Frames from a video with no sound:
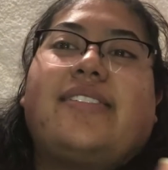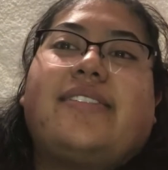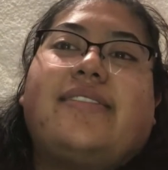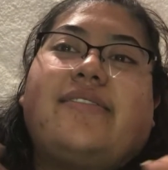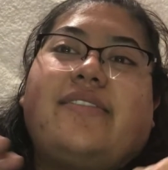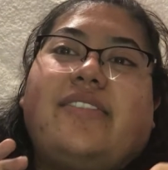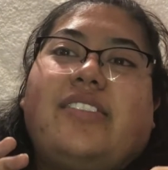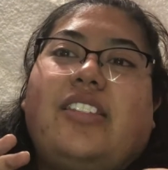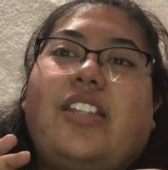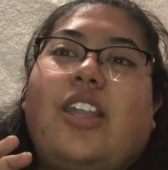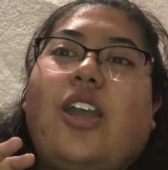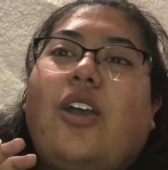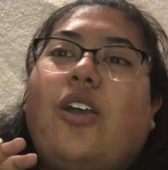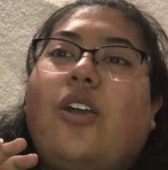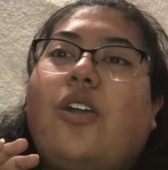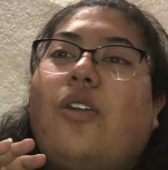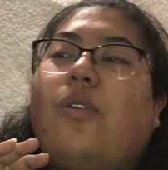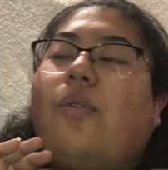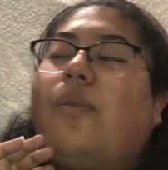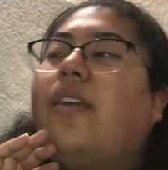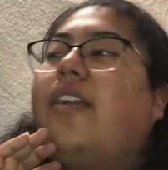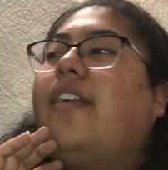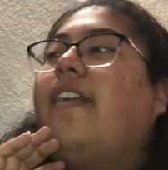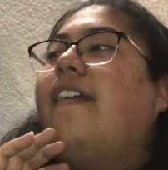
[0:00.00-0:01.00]

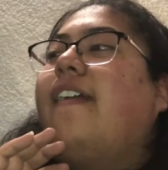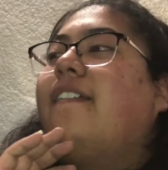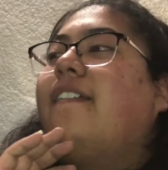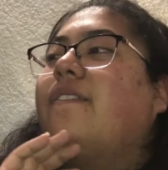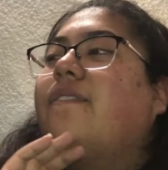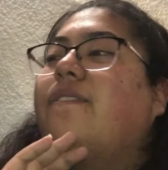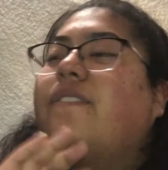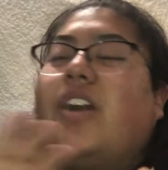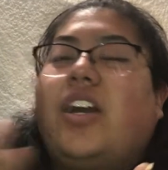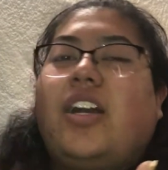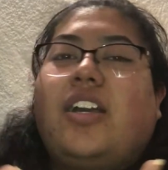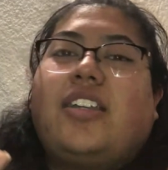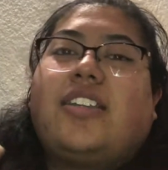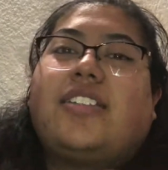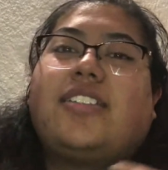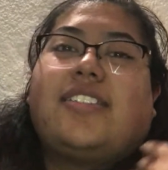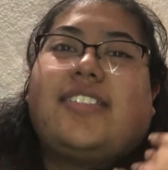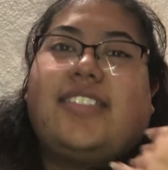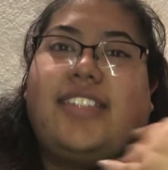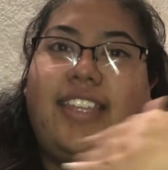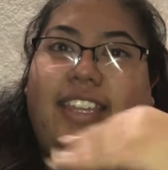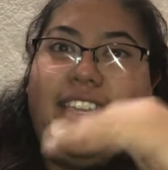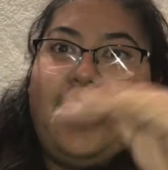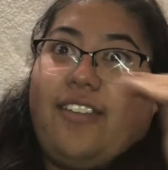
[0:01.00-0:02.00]
No
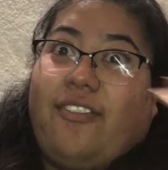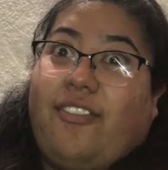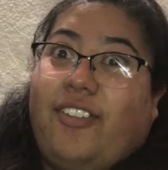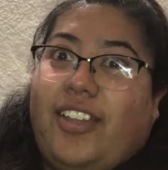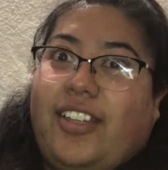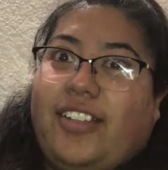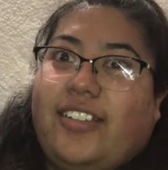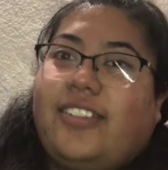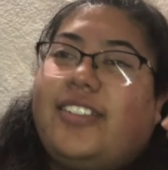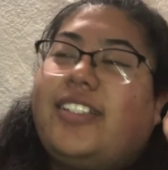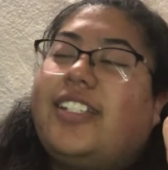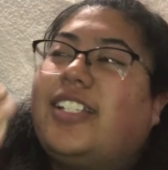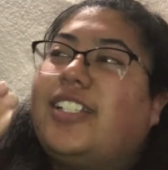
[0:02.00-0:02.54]
fucks given.